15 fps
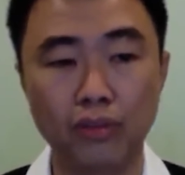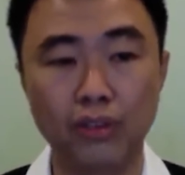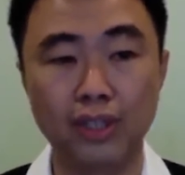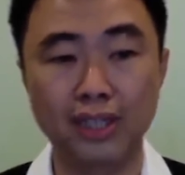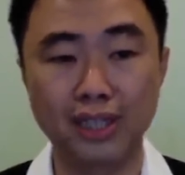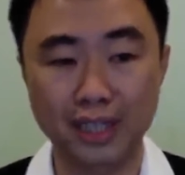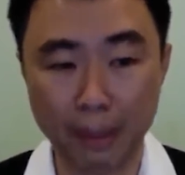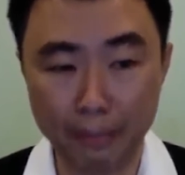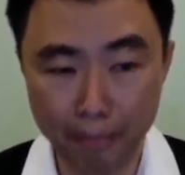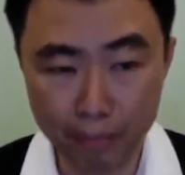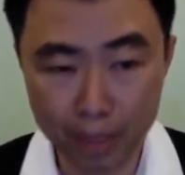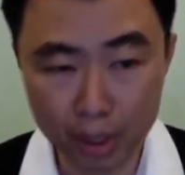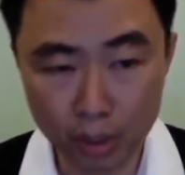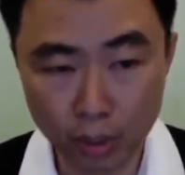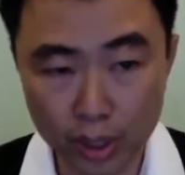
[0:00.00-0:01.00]
of
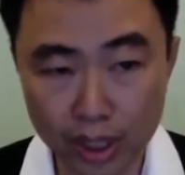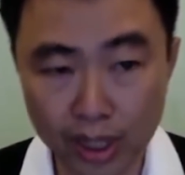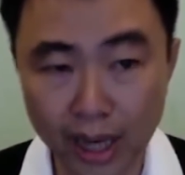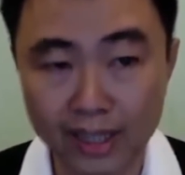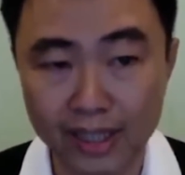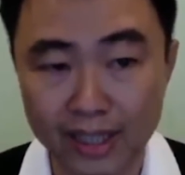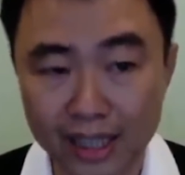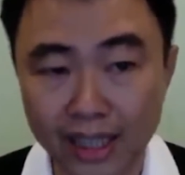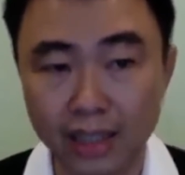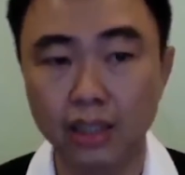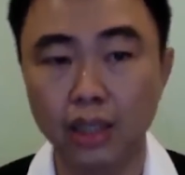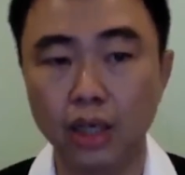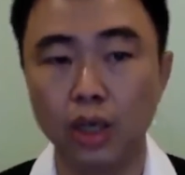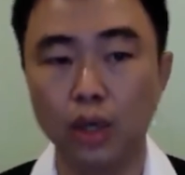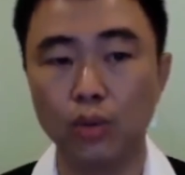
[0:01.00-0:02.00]
December
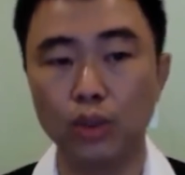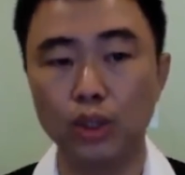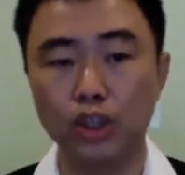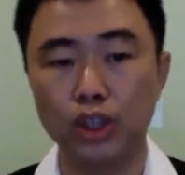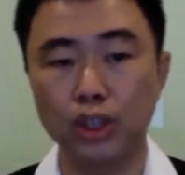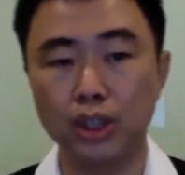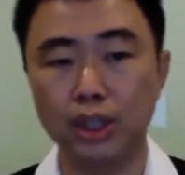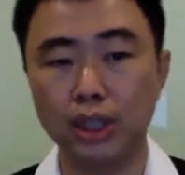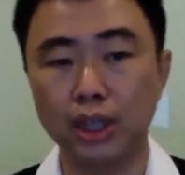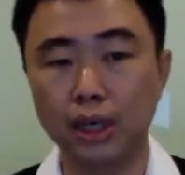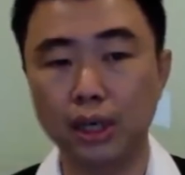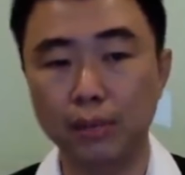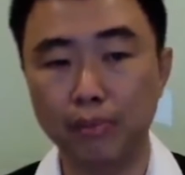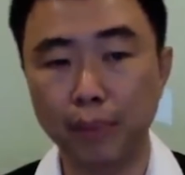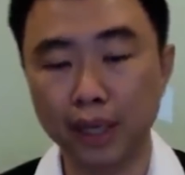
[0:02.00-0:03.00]
2019, which is
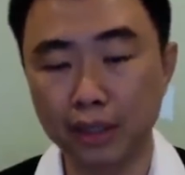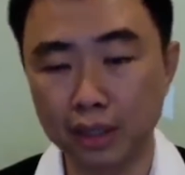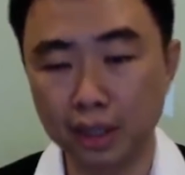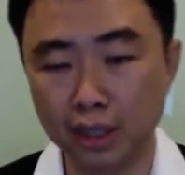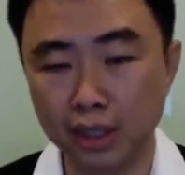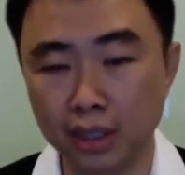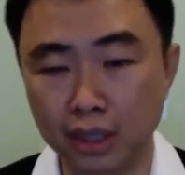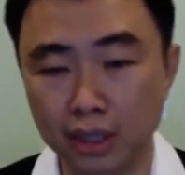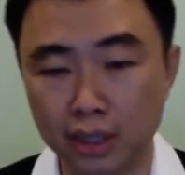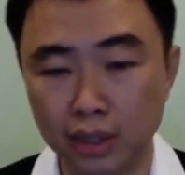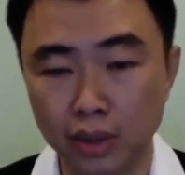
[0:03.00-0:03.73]
the Bingzi.